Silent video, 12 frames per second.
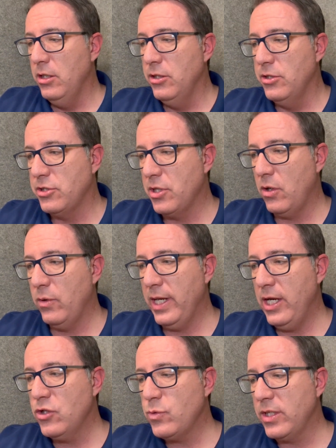So
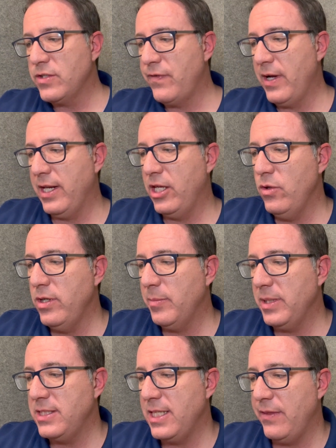here's what's funny. Hugh
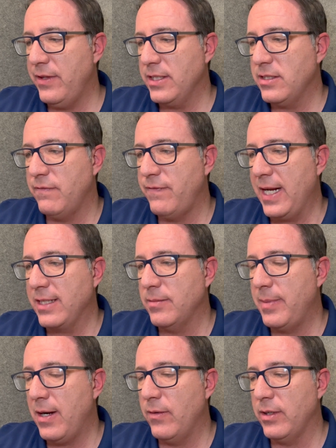Nibley said this, in fact,
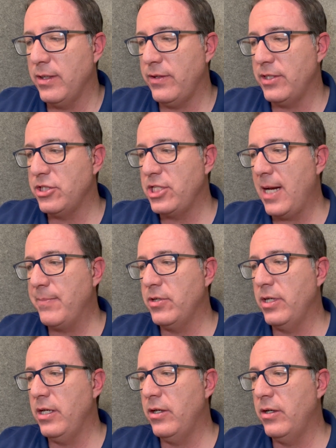about this chapter
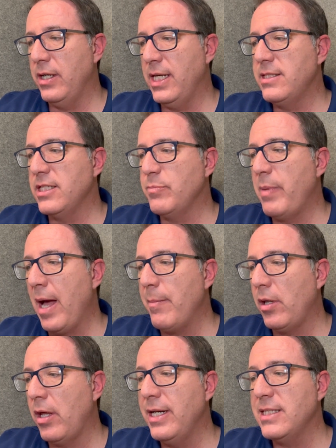here. He says,
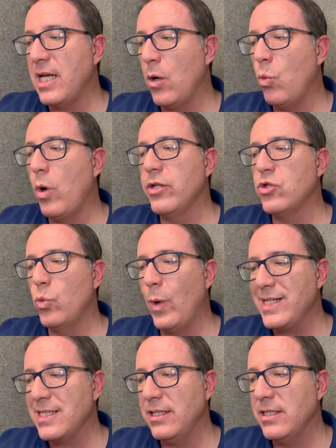Babylon is at once
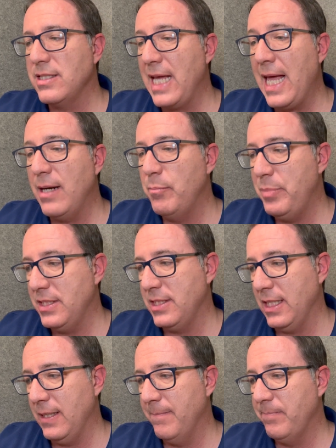restless and
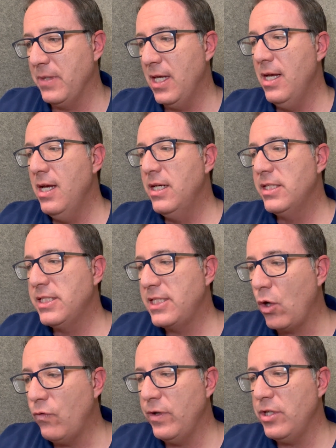busy
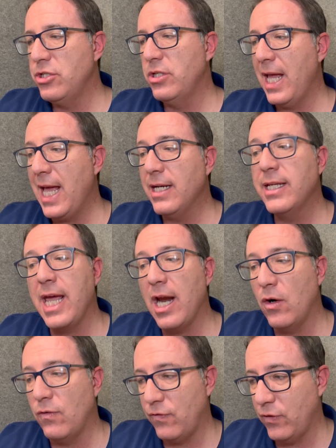selfish, and
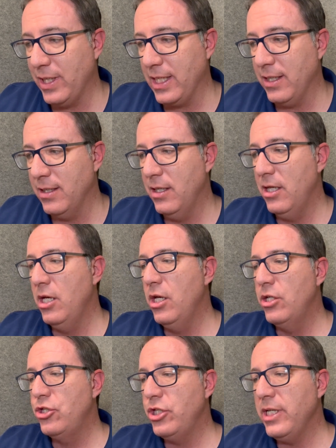carefree.
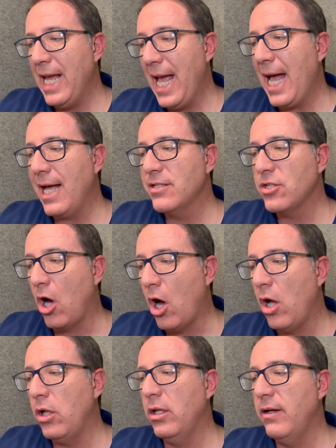She has
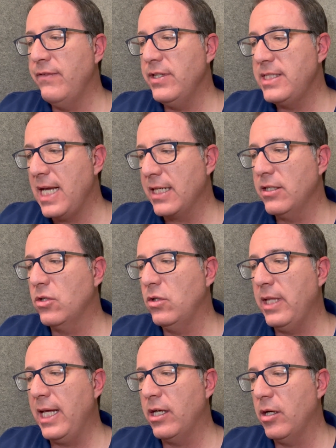all of the
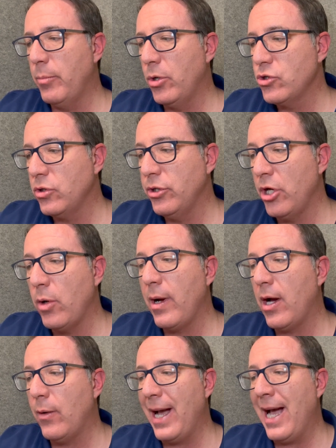technical and commercial know
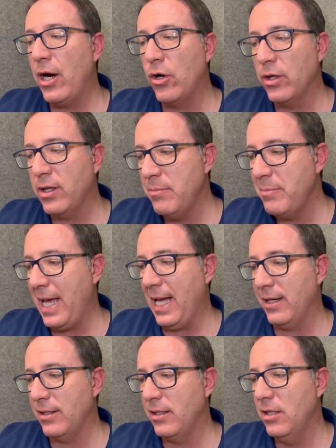how at her
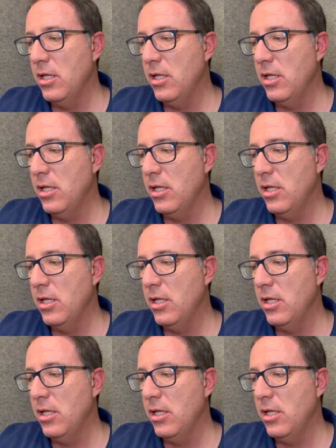command.